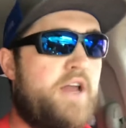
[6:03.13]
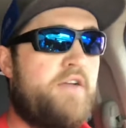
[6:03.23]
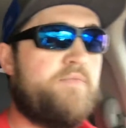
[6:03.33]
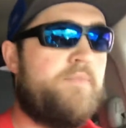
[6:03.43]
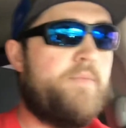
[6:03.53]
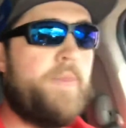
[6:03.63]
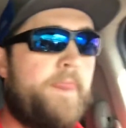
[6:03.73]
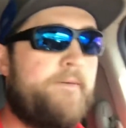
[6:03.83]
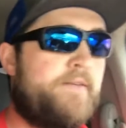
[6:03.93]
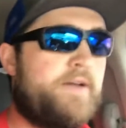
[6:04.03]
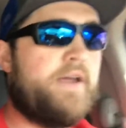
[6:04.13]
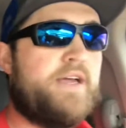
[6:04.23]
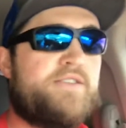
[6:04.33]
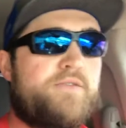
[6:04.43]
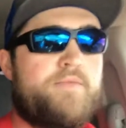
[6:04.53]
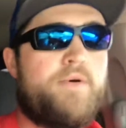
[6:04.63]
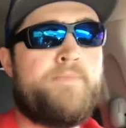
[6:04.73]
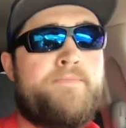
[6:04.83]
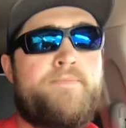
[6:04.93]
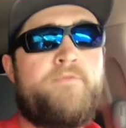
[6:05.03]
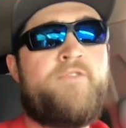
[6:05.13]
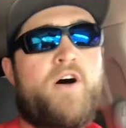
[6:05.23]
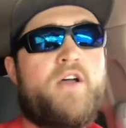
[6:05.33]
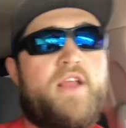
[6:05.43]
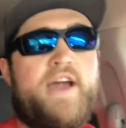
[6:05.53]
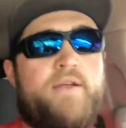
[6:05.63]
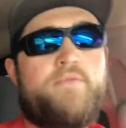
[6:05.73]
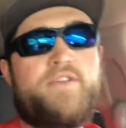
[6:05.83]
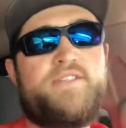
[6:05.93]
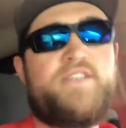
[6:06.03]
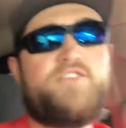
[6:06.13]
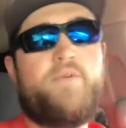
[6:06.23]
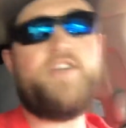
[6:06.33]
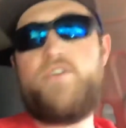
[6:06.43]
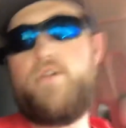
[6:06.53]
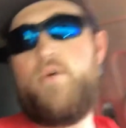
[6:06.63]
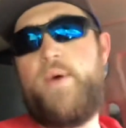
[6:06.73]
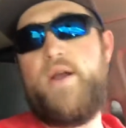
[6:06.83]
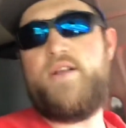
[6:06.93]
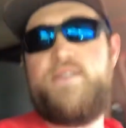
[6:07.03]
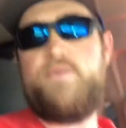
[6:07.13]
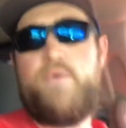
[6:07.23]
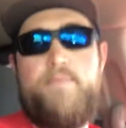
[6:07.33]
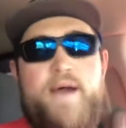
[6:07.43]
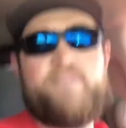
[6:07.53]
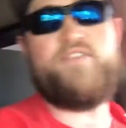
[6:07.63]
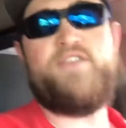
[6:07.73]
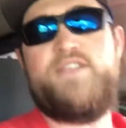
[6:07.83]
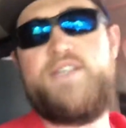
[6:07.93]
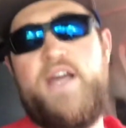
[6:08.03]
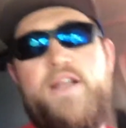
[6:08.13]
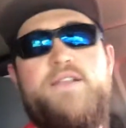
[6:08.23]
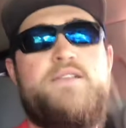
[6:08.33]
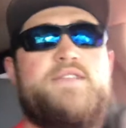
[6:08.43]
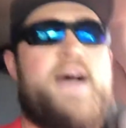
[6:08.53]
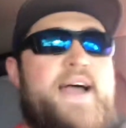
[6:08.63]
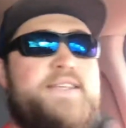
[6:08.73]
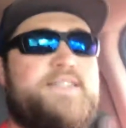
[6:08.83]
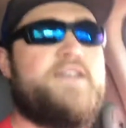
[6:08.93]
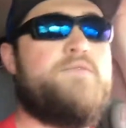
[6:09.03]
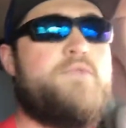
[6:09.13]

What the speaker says: of, I guess it would fall in line with situational awareness, is what mindfulness kind of ties in with.